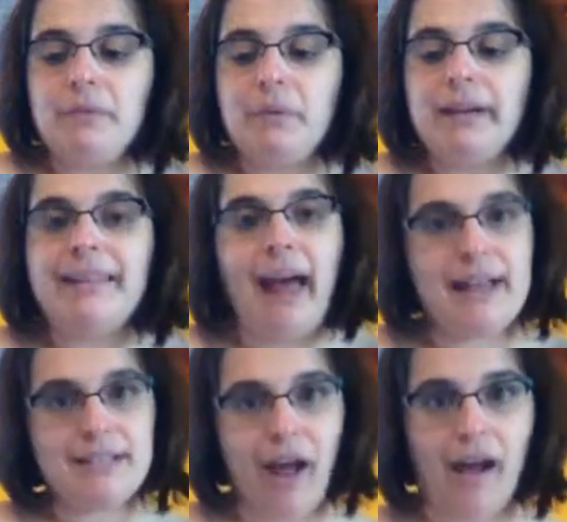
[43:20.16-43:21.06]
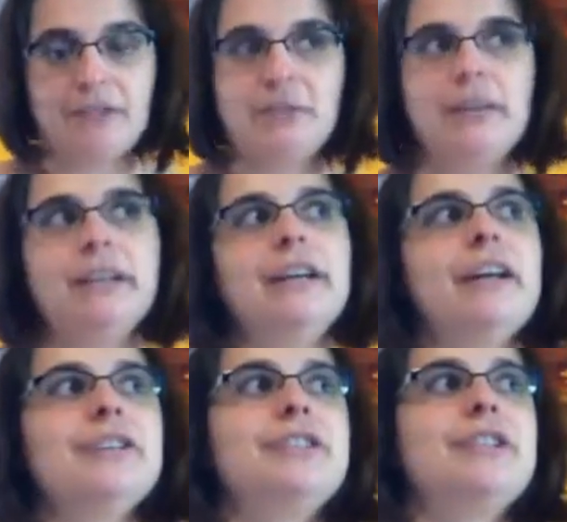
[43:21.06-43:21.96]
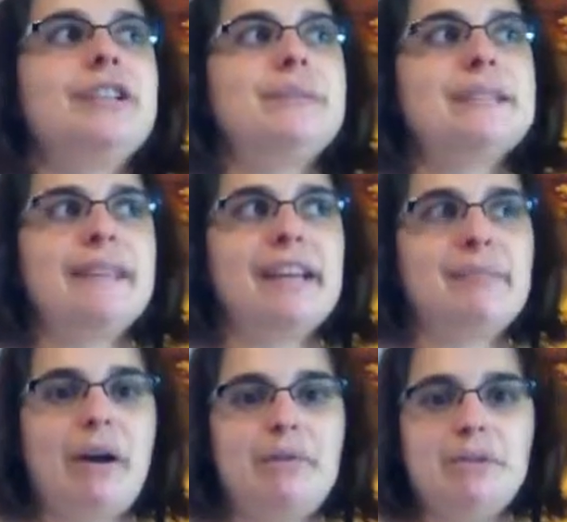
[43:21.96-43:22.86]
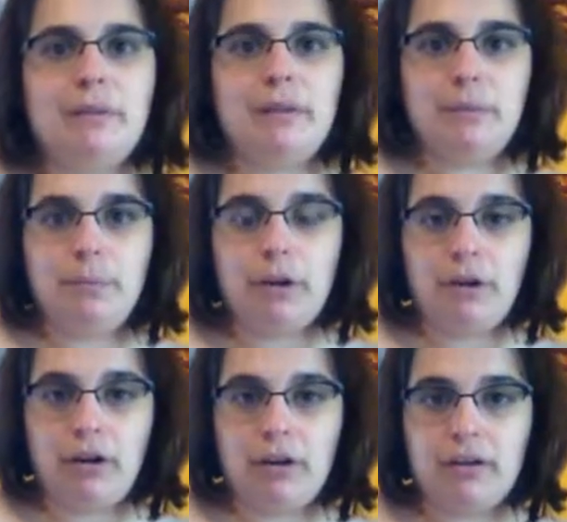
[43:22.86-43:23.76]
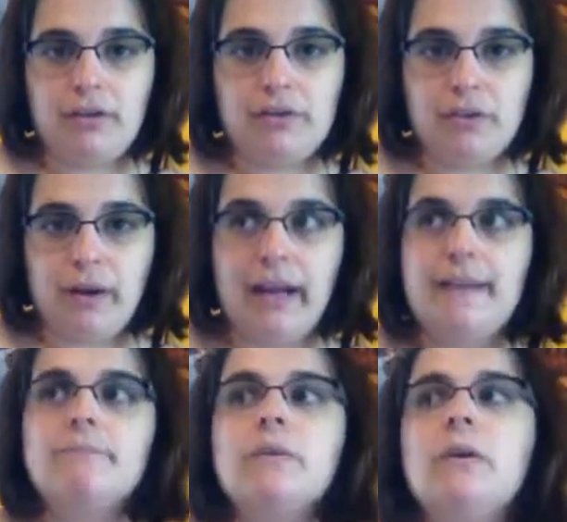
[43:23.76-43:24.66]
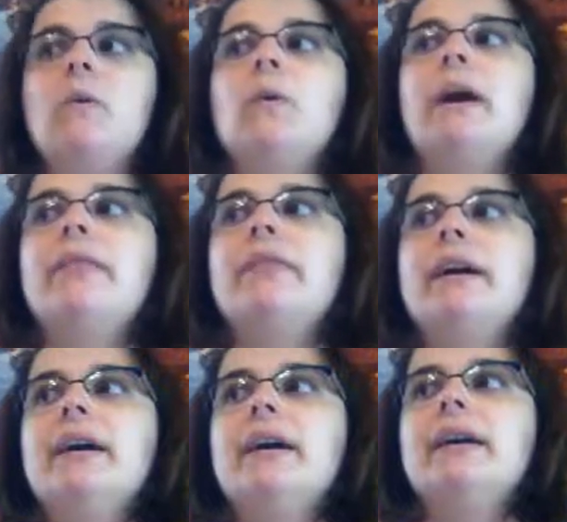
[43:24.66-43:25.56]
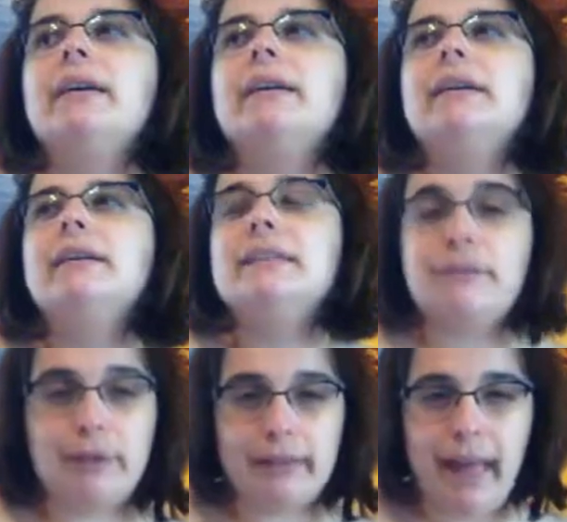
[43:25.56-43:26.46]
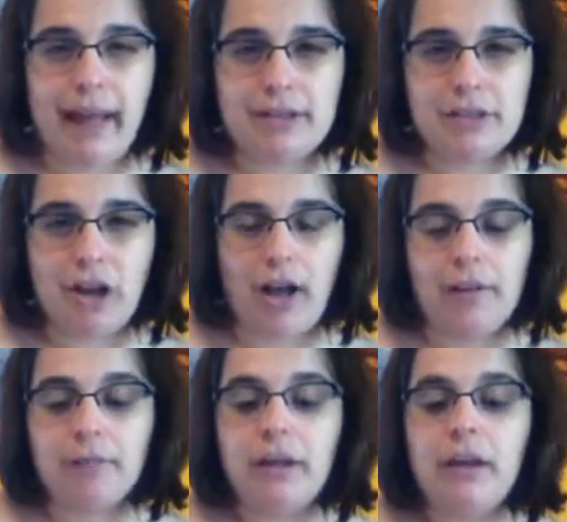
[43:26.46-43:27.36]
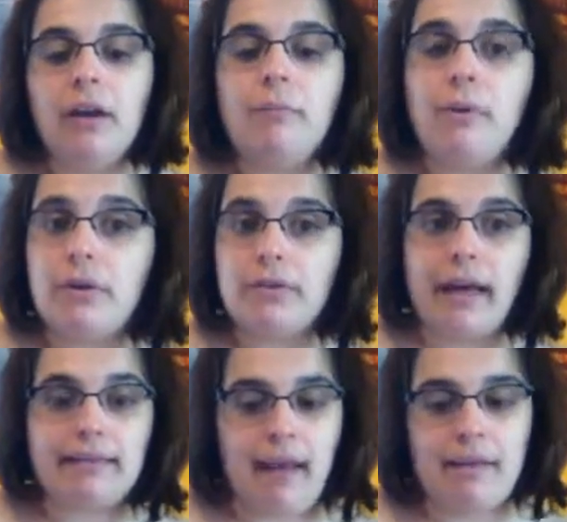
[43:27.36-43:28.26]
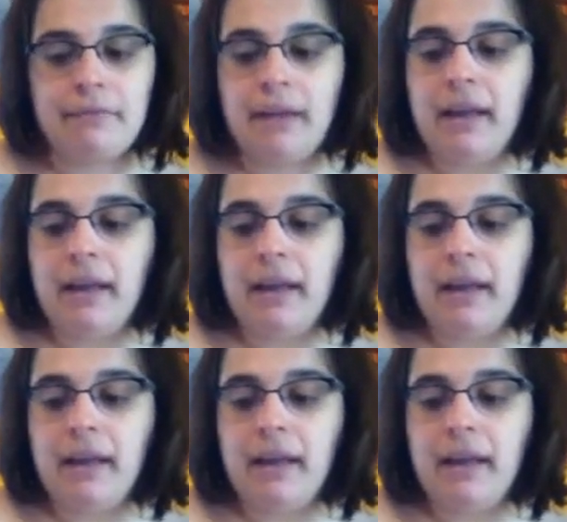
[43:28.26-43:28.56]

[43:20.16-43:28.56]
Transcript: When I last talked to her, she was thinking about doing the Pure Joy or the Different Lines shawl. Both I love.